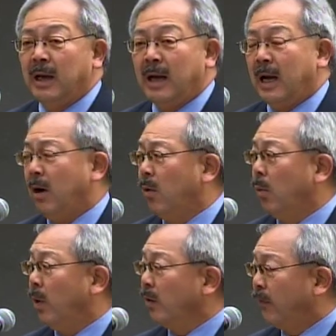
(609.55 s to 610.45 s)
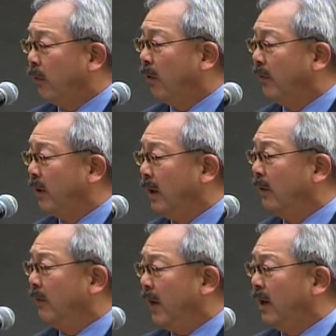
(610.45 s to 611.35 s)
how wonderful of an
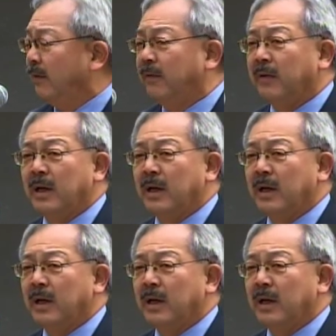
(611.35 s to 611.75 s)
innovative